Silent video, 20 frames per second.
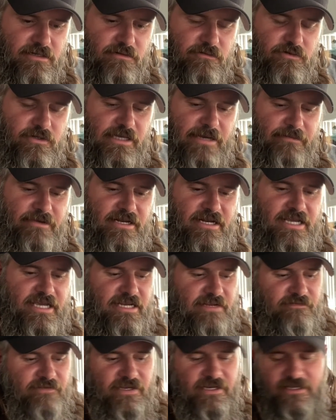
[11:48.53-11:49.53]
Wouldn't that be
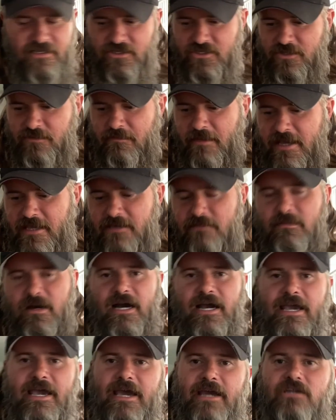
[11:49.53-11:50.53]
neat if they didn't just make you
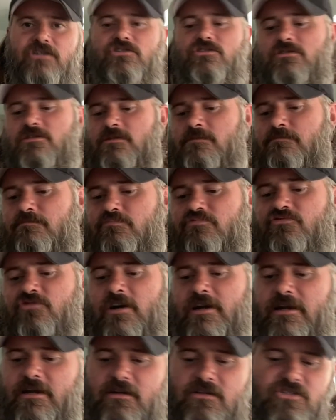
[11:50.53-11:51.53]
buy extra
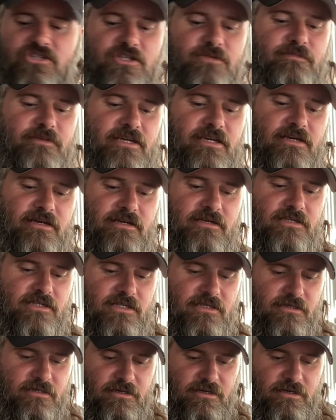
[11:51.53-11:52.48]
product just because?